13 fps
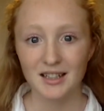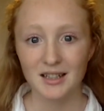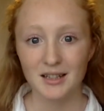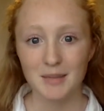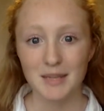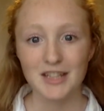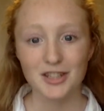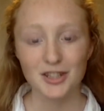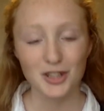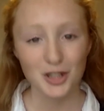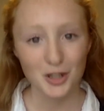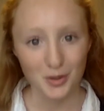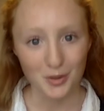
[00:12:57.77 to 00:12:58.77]
Peter
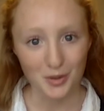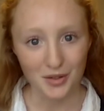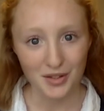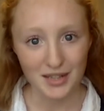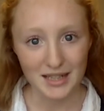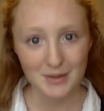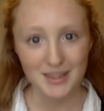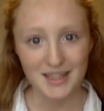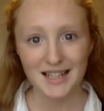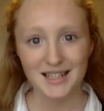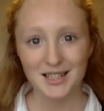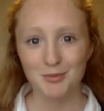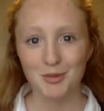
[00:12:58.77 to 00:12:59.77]
knew that he was
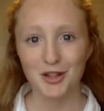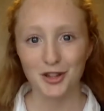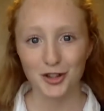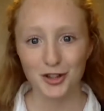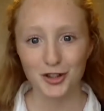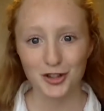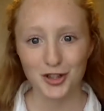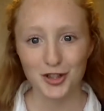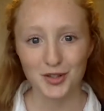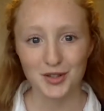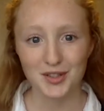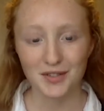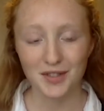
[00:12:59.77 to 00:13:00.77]
there to spread the good
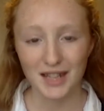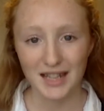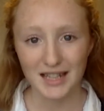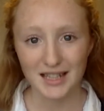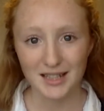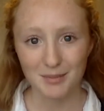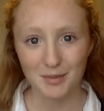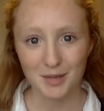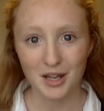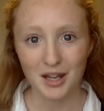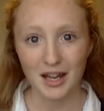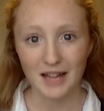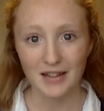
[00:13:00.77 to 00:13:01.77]
news of the kingdom
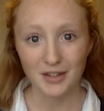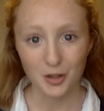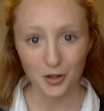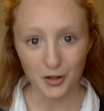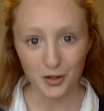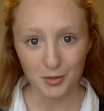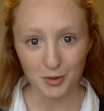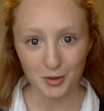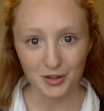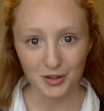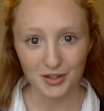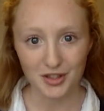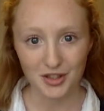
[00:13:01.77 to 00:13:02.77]
and the gospel
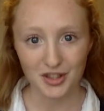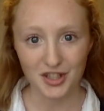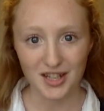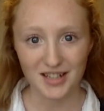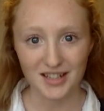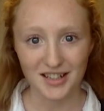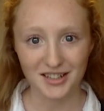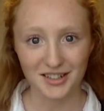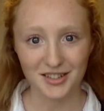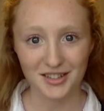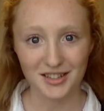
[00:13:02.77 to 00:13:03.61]
to the Gentiles.